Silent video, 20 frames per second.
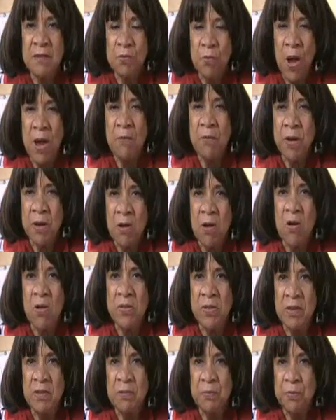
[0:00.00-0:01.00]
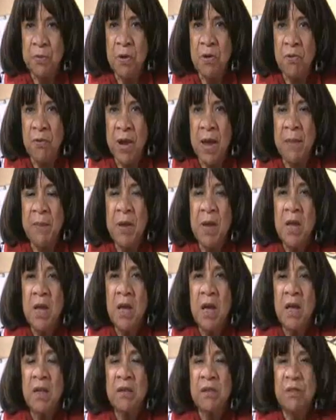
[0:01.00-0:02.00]
In That's song. why we call this program
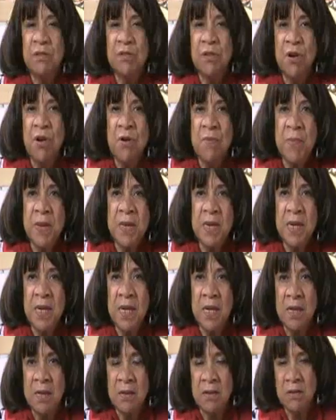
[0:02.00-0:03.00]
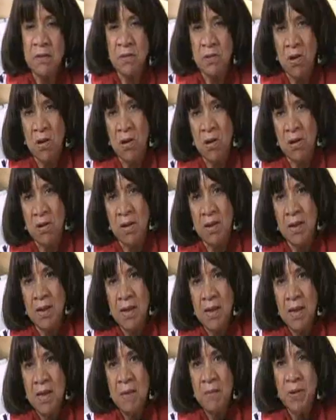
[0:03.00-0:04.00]
a sermon, sermon in, in song. song.
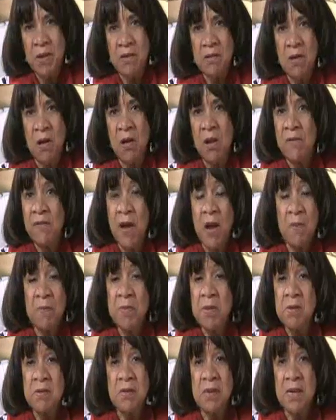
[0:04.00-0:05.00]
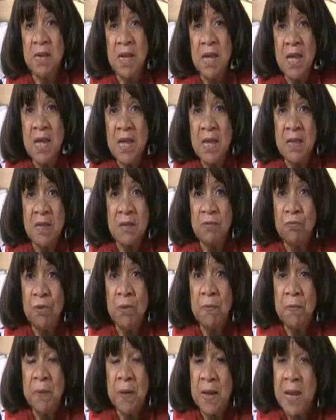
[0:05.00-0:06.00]
Because and all of our music is
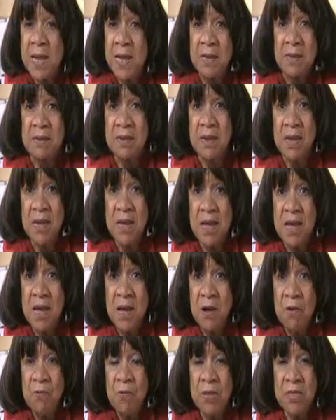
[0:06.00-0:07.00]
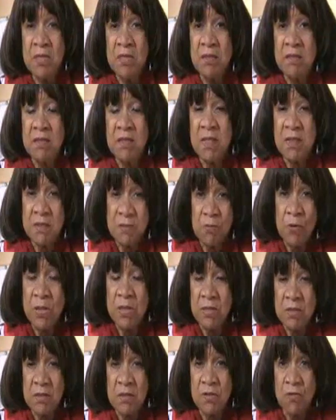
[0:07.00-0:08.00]
replete. Amen. With this,
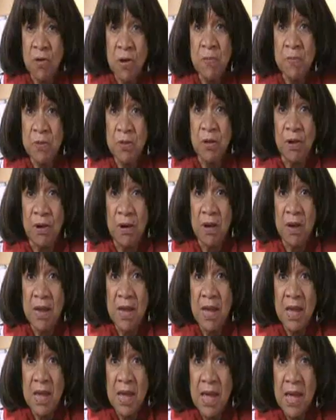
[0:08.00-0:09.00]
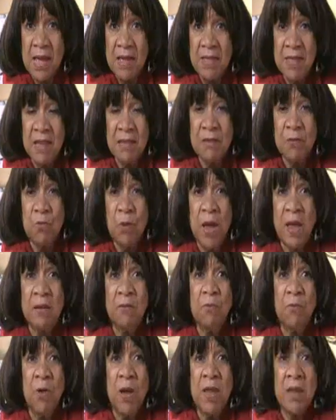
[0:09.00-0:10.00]
with scripture. Amen. That's Amen.
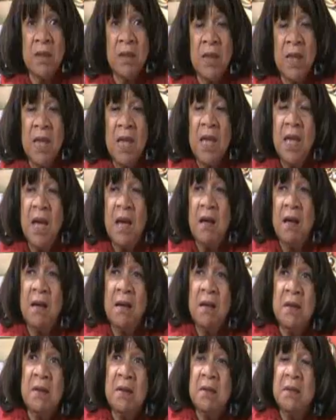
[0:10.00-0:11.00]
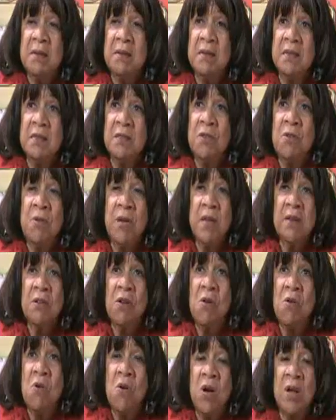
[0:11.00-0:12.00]
and and uh, you
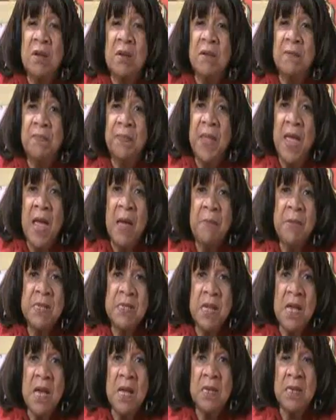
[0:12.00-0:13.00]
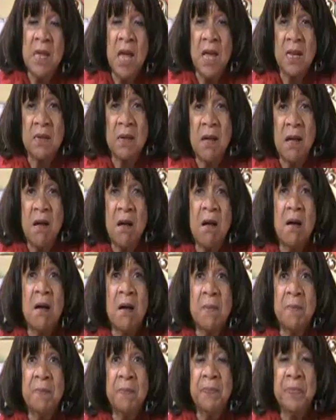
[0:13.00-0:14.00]
can go on
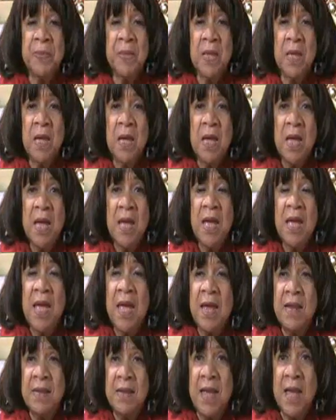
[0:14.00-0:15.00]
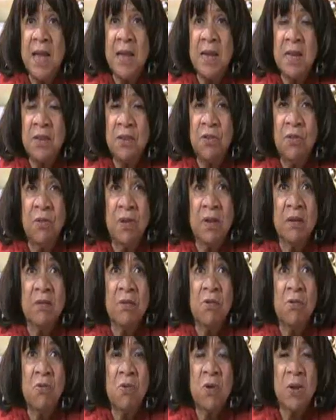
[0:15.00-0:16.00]
Amazon.com. Yes. And get it. You
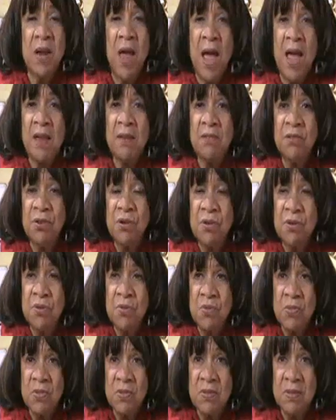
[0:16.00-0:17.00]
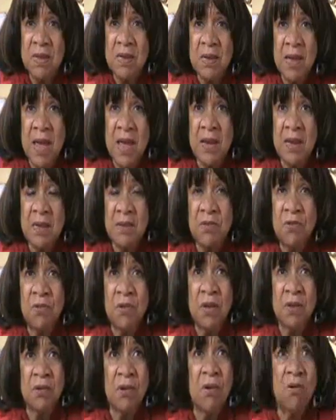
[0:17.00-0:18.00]
can go on iTunes, iTunes and CD get it.
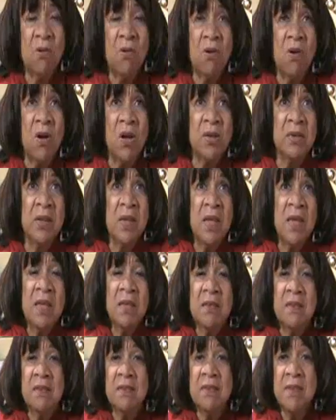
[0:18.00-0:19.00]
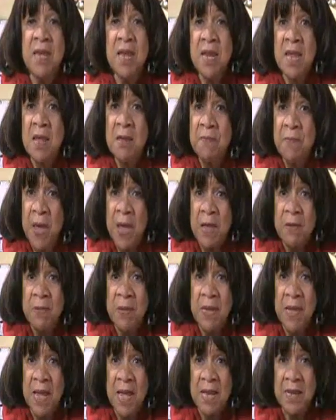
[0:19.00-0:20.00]
Baby. You can go on CD
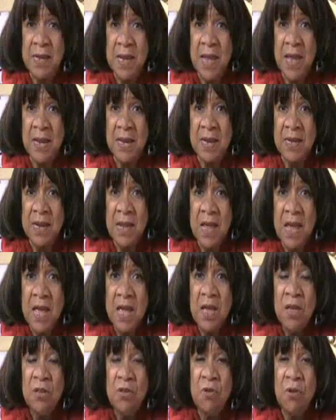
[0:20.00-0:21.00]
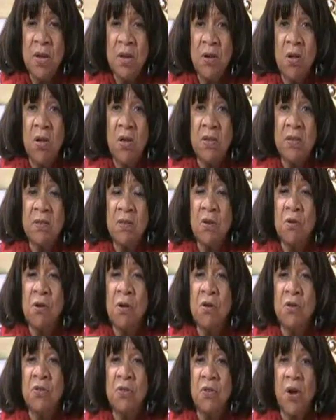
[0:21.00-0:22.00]
Baby and get it. You can
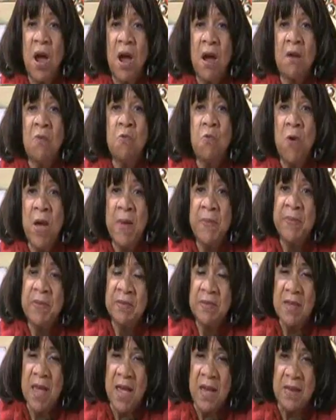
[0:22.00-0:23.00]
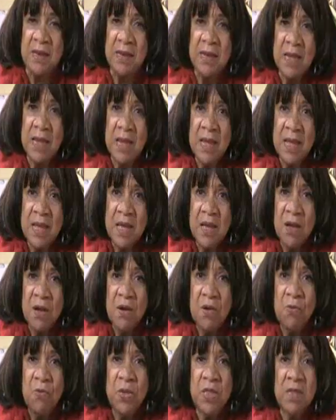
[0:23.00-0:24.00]
also go to our website.
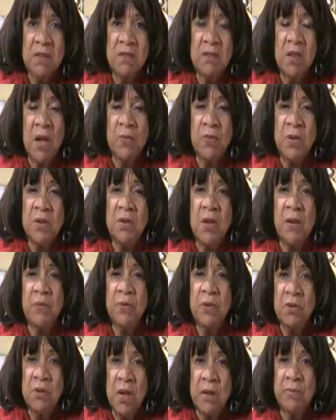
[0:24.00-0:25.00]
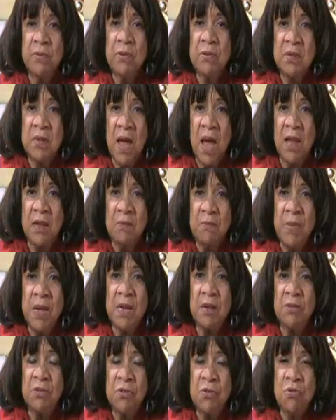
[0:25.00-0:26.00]
Yes. Which is
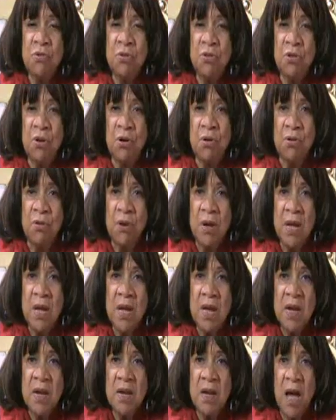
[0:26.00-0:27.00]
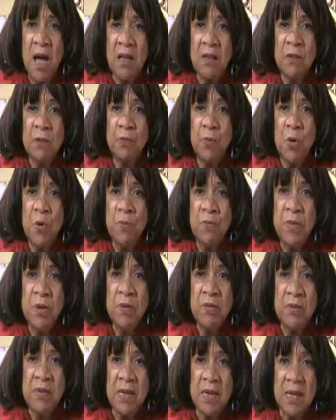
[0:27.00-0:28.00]

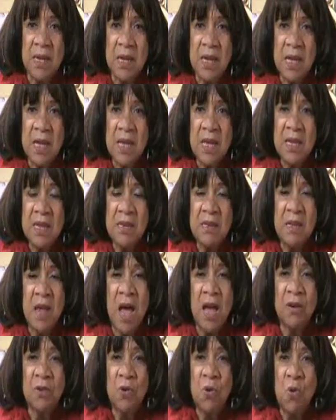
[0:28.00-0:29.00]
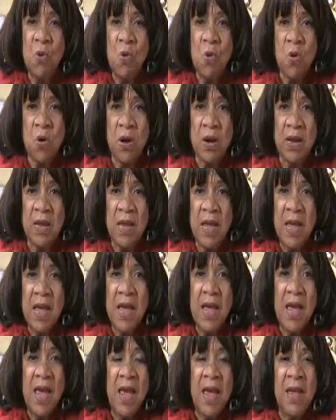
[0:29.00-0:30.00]
www.mcdujo.gospelmusic.com Org,
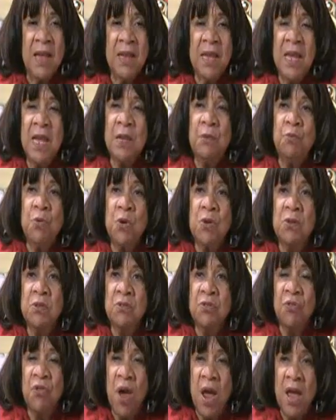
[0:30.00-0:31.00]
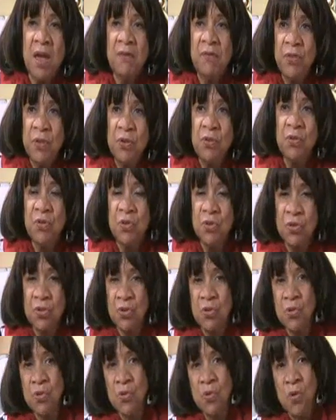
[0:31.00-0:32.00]
Amen. and it will drive you
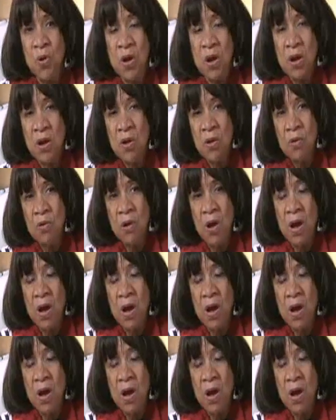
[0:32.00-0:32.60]
to